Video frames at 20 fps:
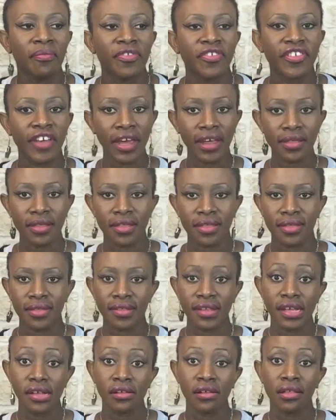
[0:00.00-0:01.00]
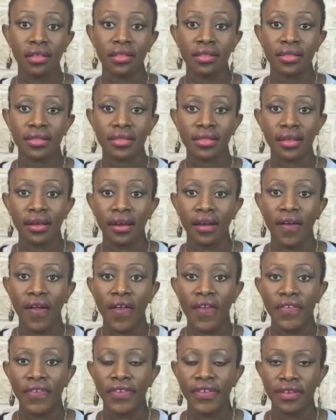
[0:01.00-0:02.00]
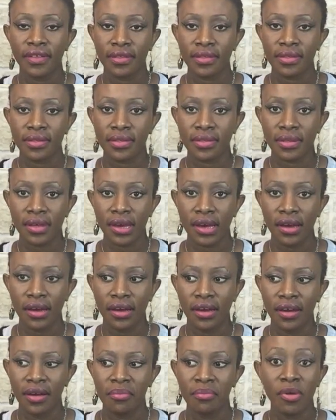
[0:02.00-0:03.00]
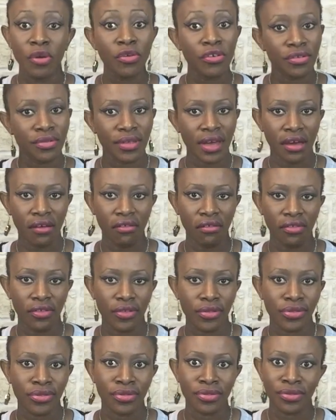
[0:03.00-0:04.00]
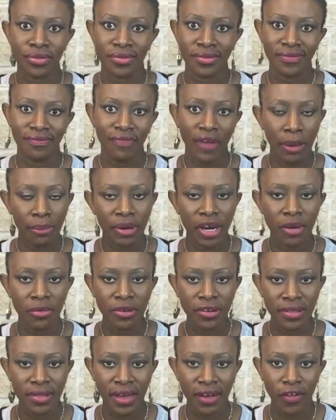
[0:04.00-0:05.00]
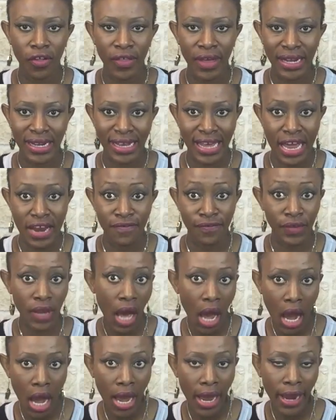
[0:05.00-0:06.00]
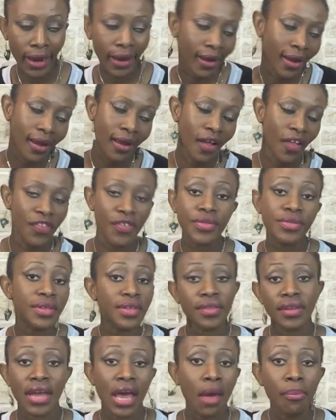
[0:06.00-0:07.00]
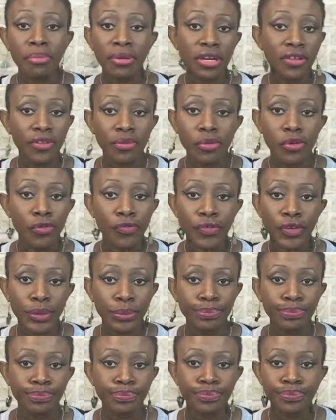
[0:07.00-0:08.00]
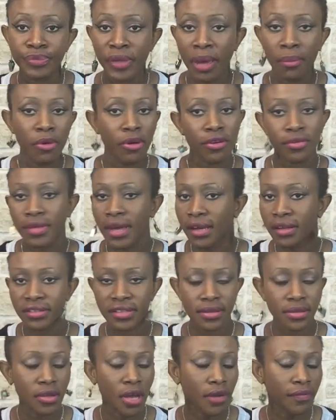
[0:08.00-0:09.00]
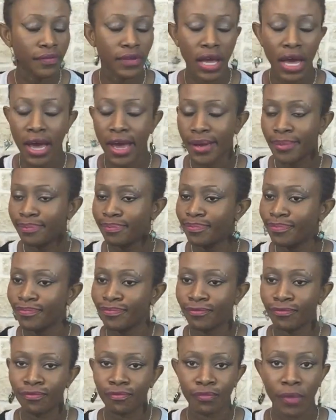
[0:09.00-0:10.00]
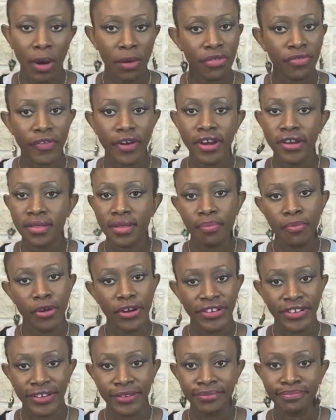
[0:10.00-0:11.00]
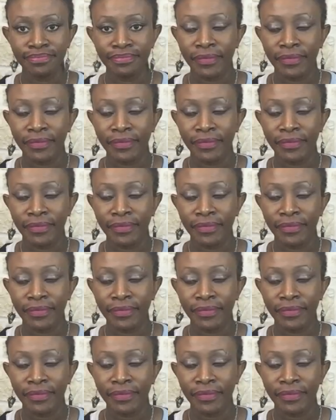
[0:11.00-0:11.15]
Jace steals this motorcycle, this vampire motorcycle that can fly. This doesn't happen in the movie. That motorcycle does not fly. I was very disappointed.